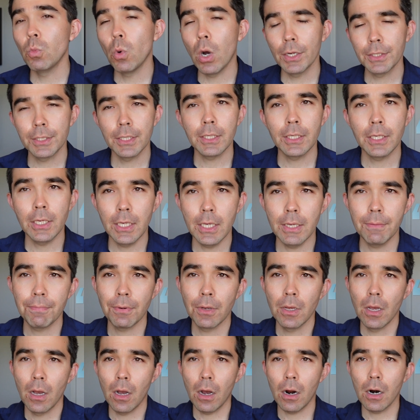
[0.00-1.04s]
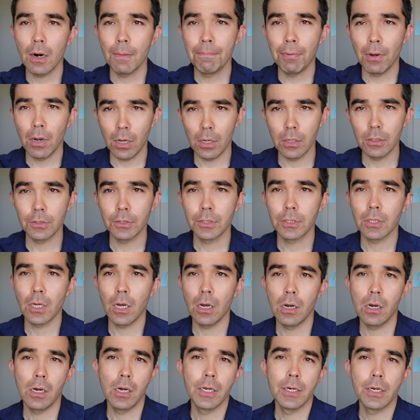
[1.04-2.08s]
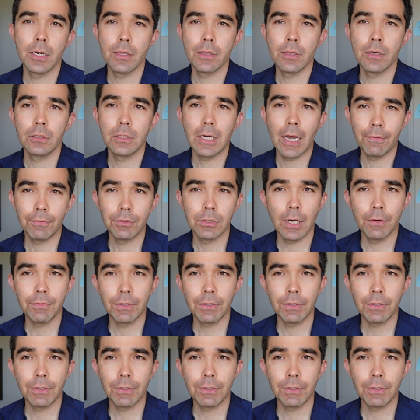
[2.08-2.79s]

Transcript: want to keep our pulse on the level